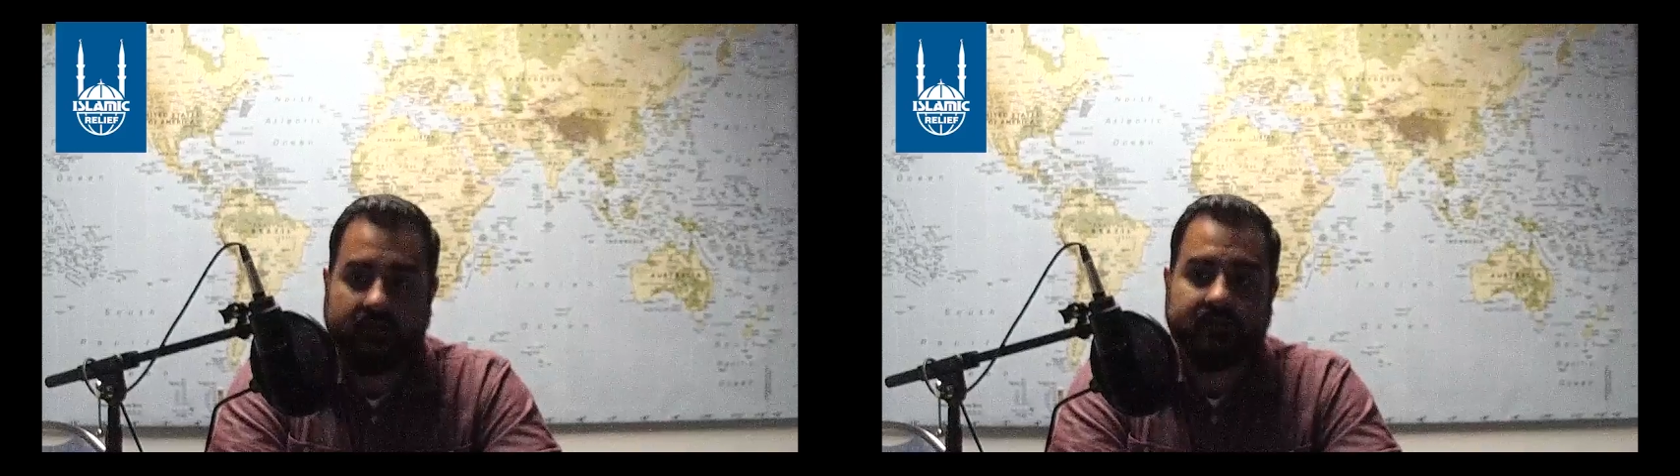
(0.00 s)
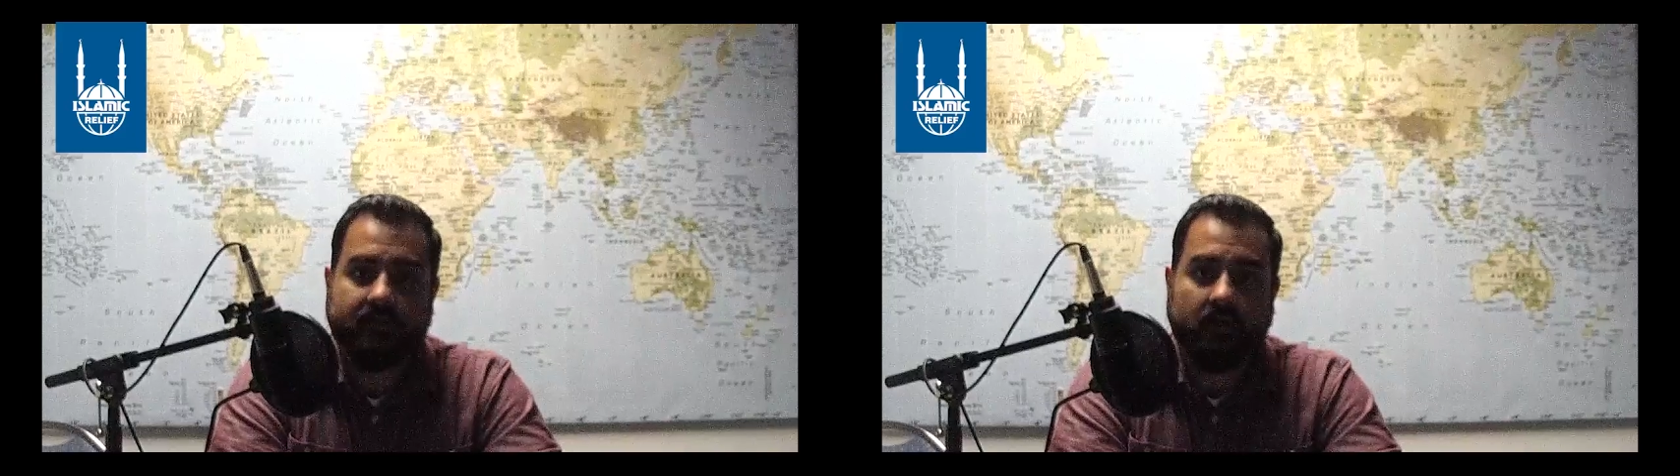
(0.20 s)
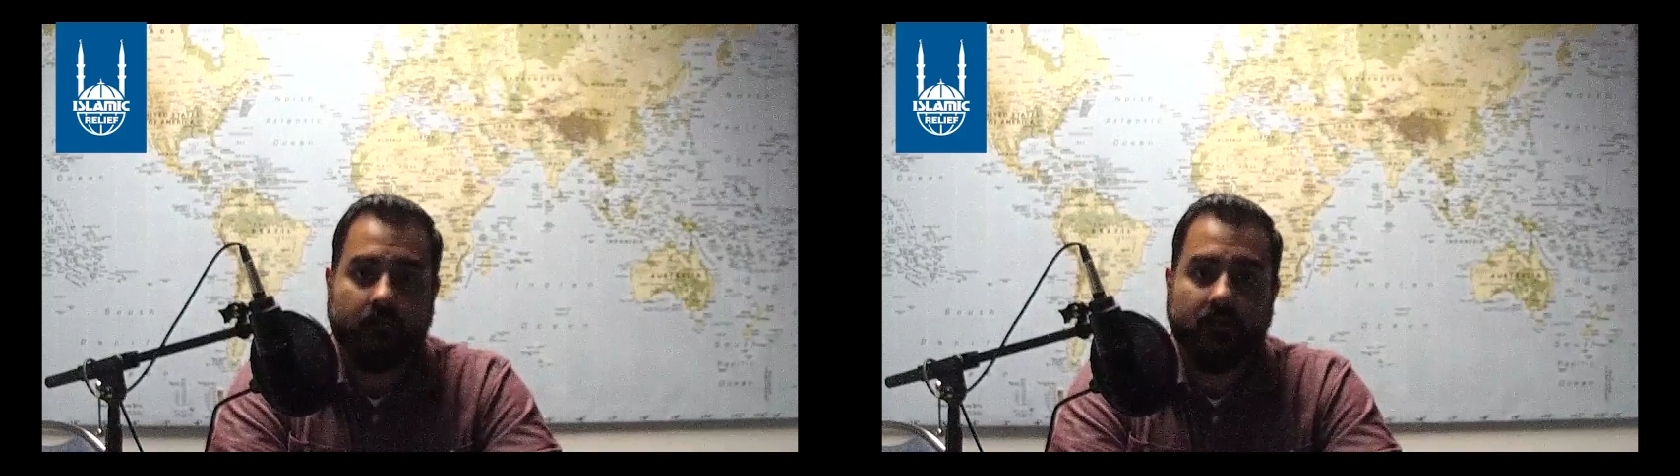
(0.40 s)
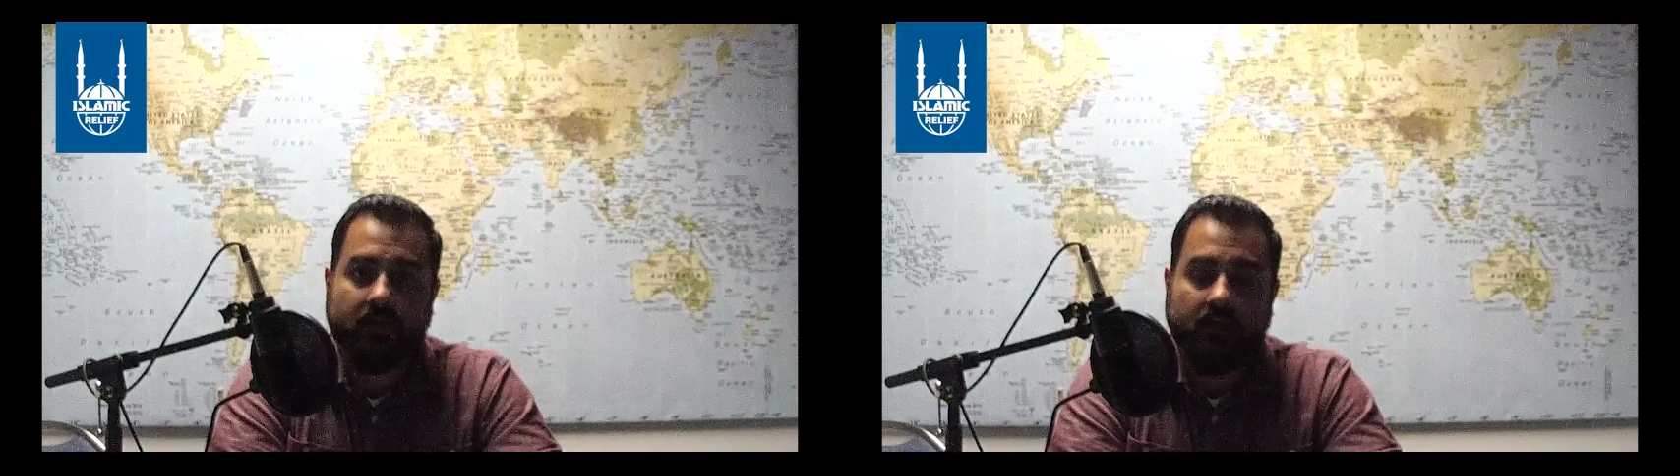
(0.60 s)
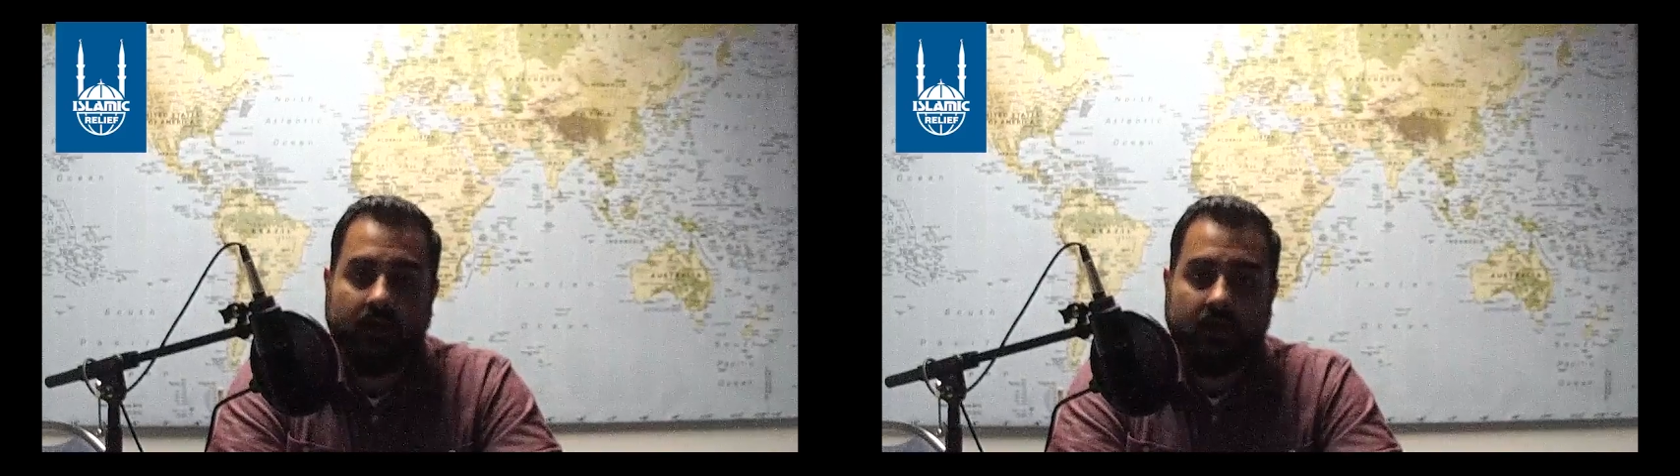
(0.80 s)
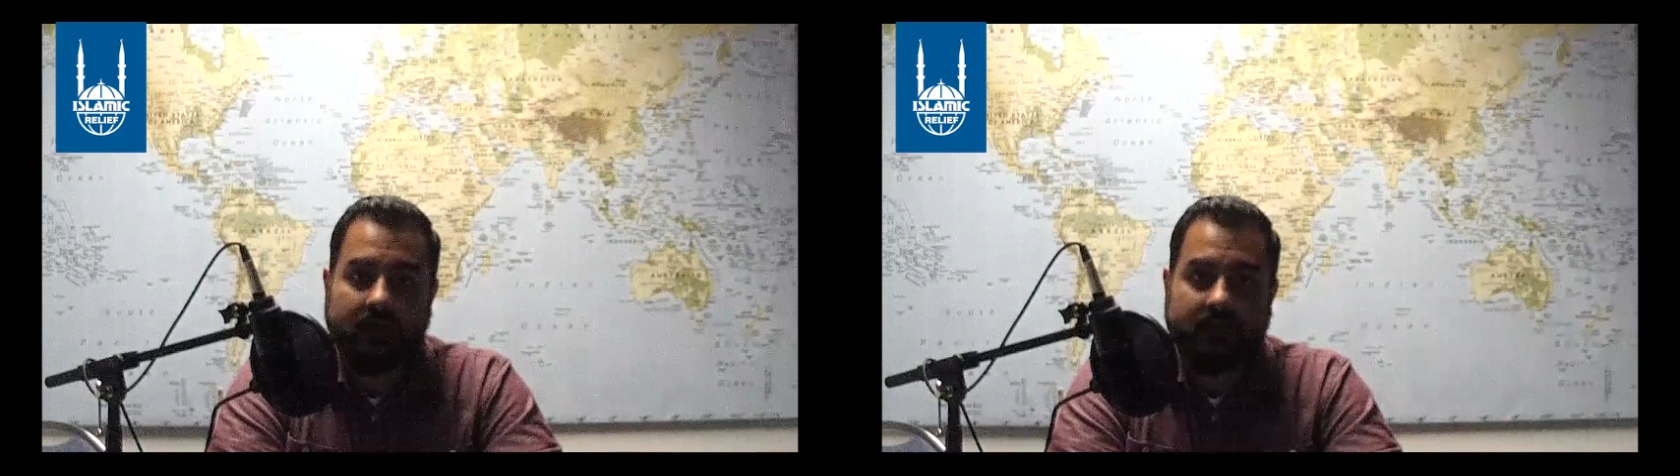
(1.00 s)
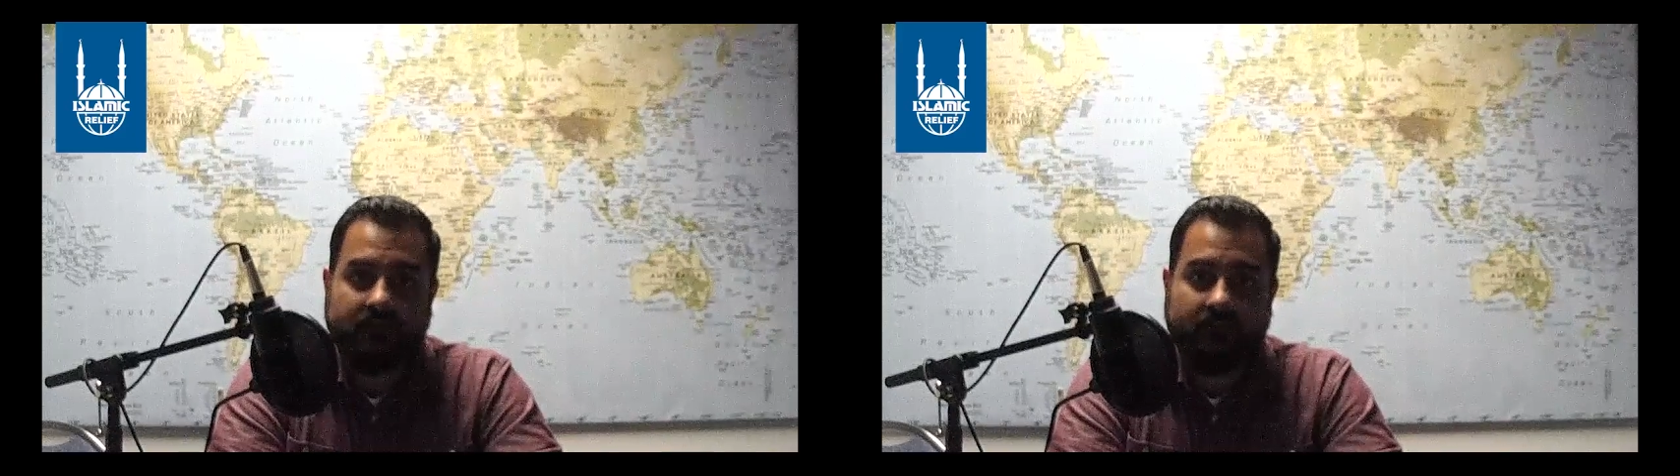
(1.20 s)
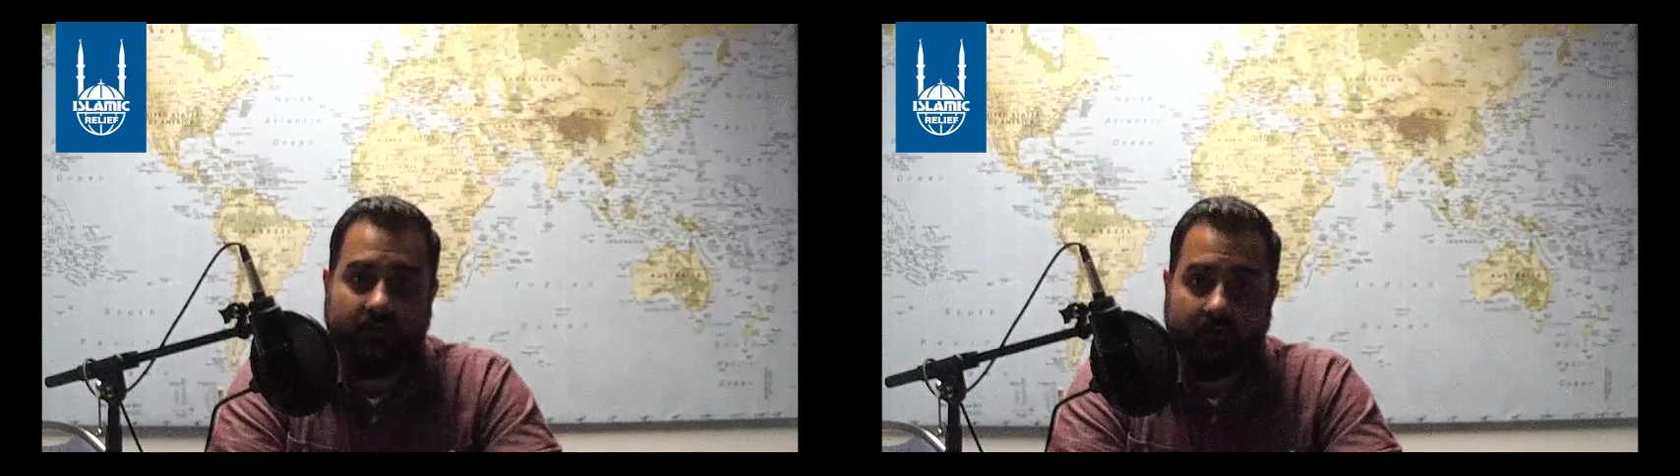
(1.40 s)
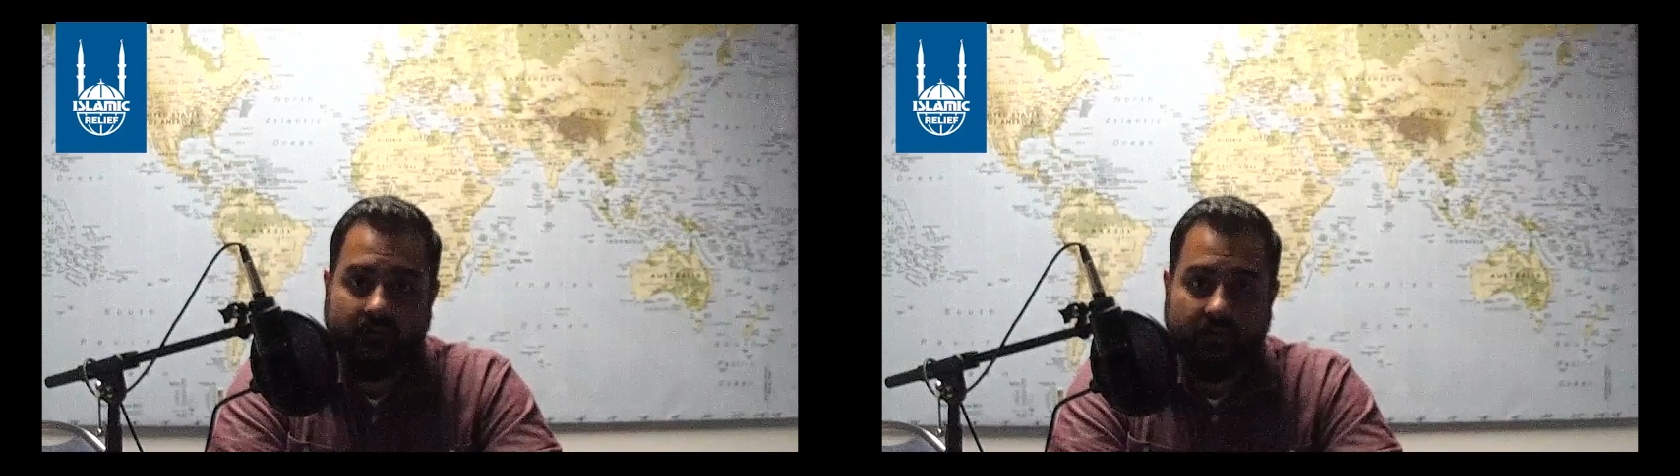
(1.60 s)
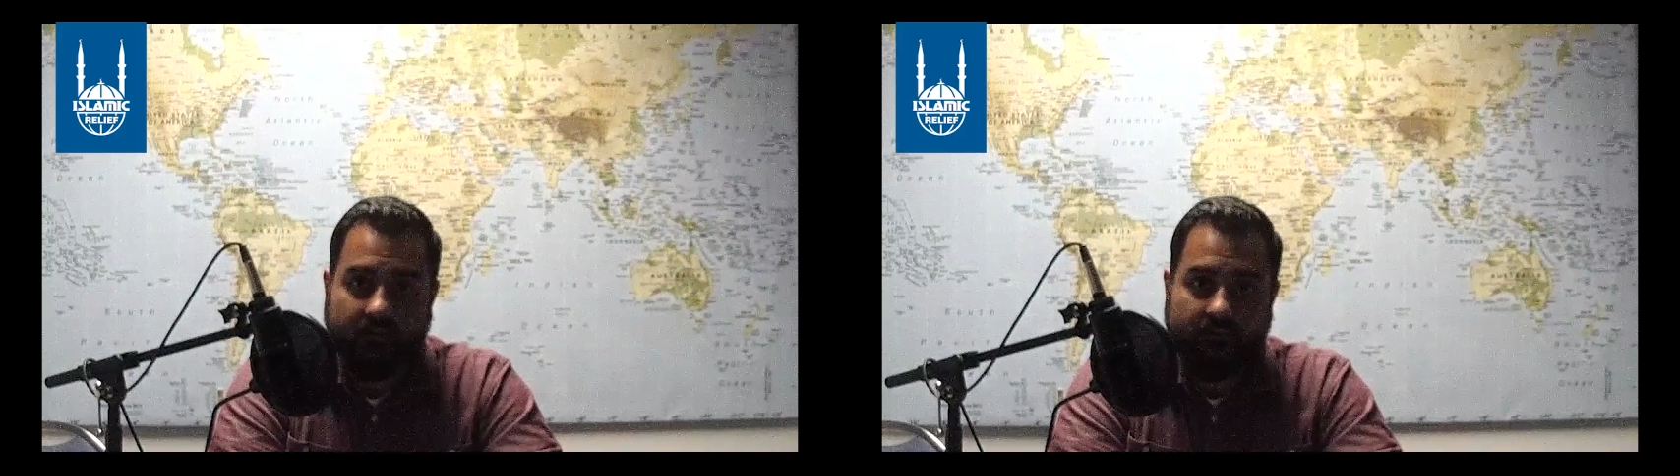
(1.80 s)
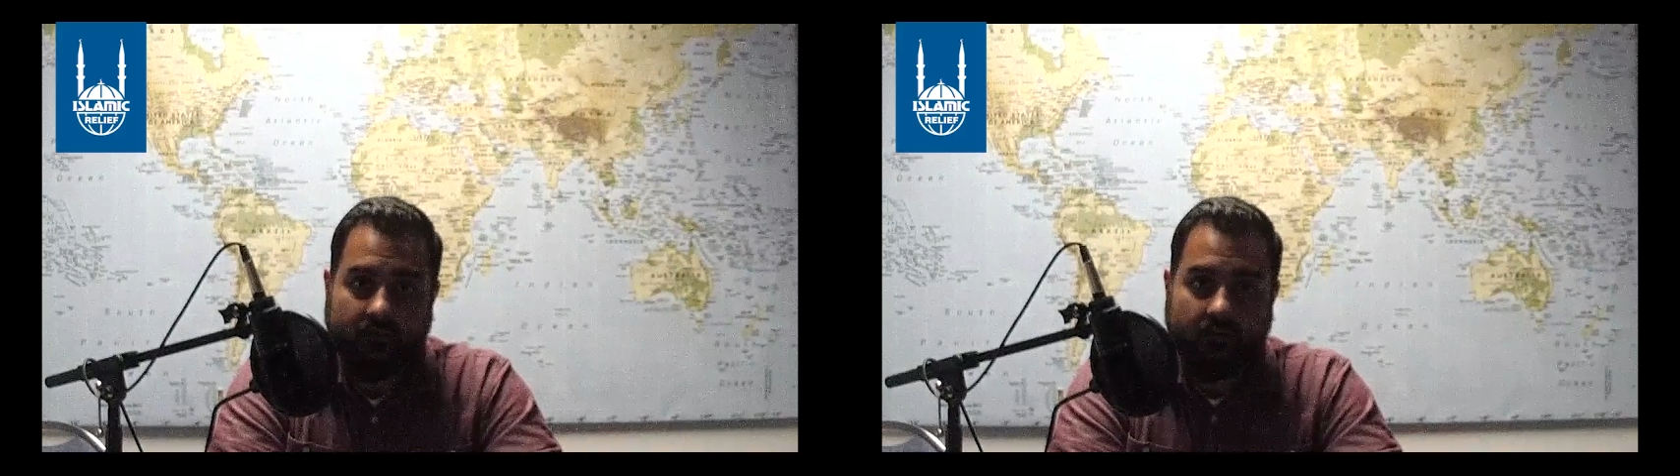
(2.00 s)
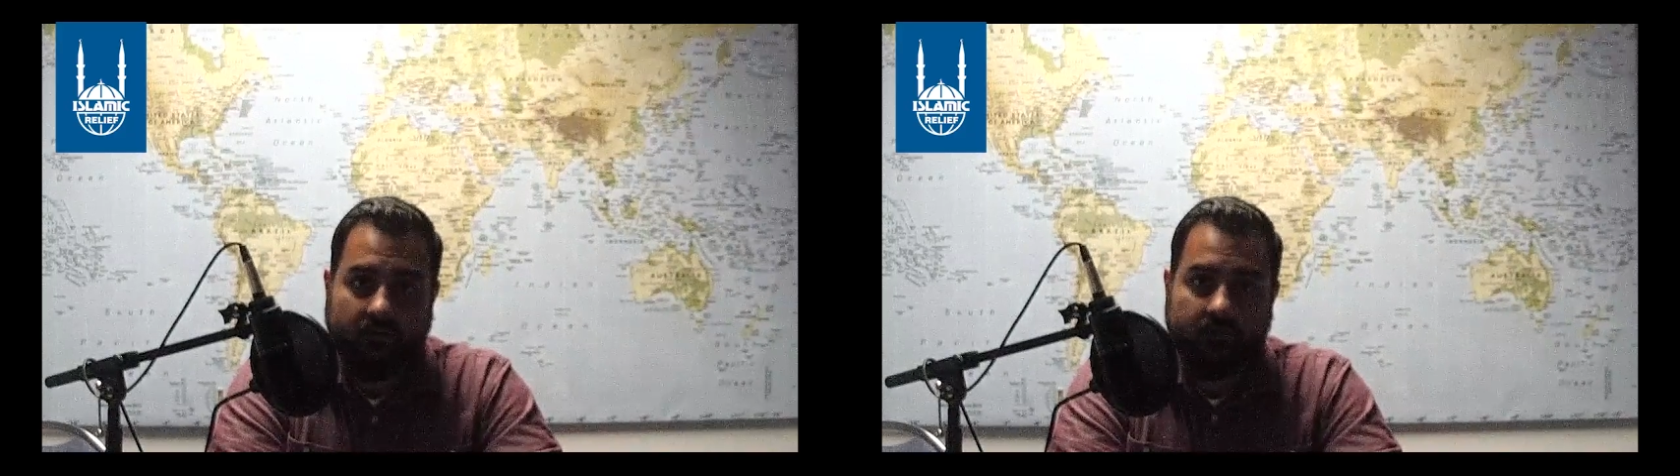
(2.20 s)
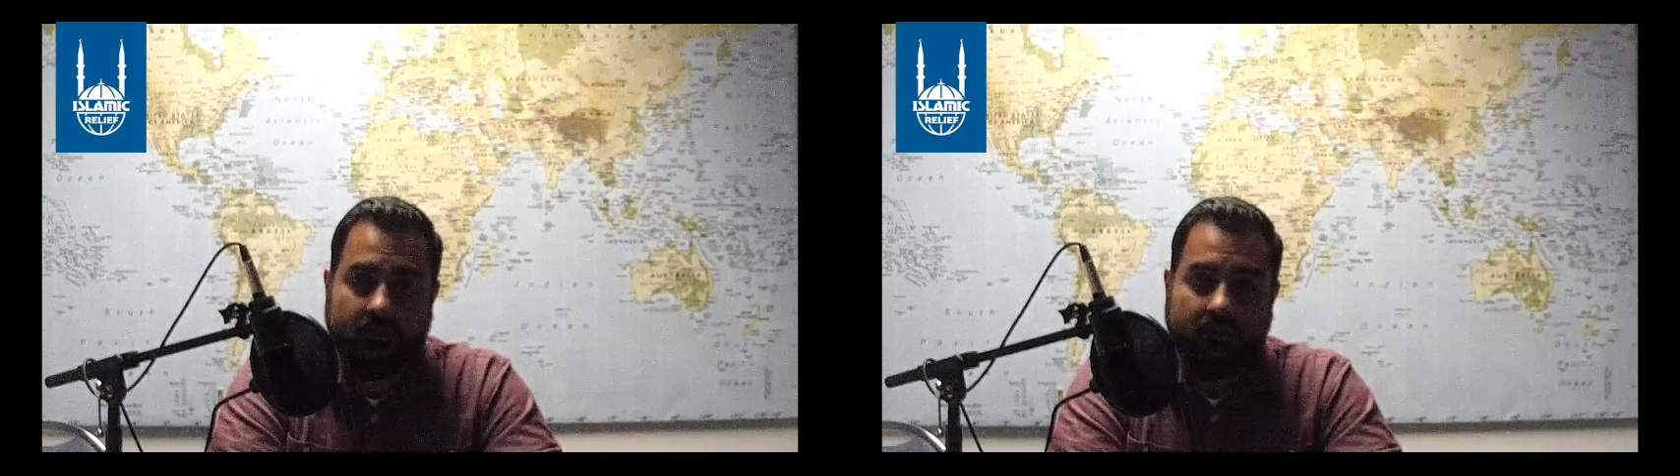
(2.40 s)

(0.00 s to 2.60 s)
at this time, it's very, very difficult